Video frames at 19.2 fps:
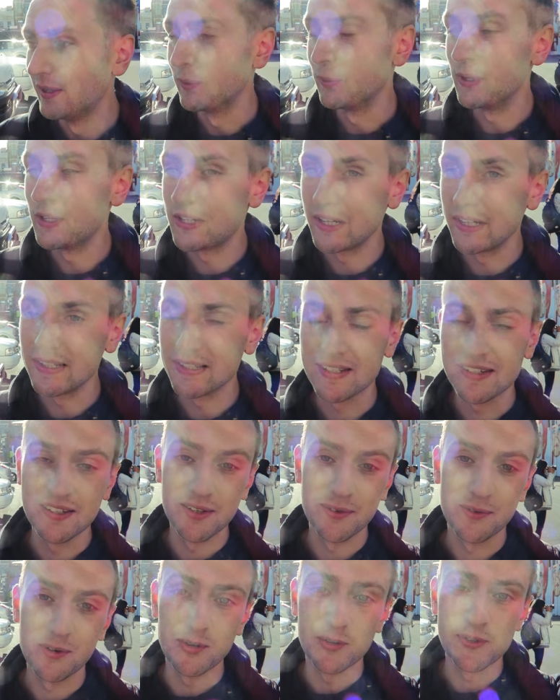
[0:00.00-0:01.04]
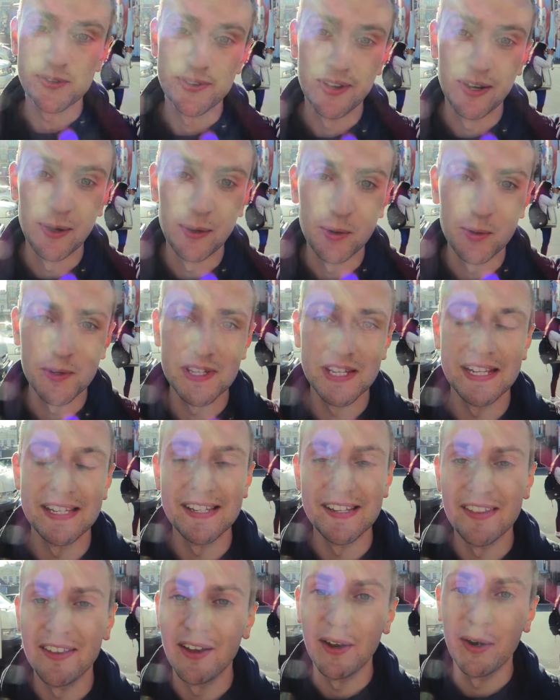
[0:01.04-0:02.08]
which is of course the local
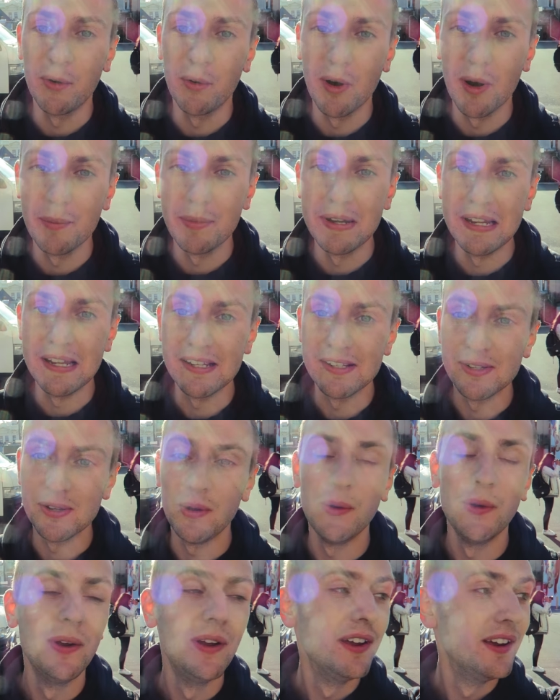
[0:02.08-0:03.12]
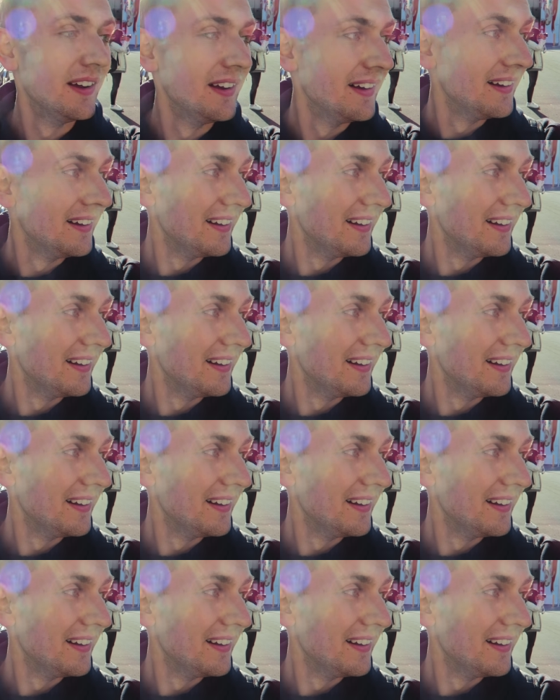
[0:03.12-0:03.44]
city that I grew up near to.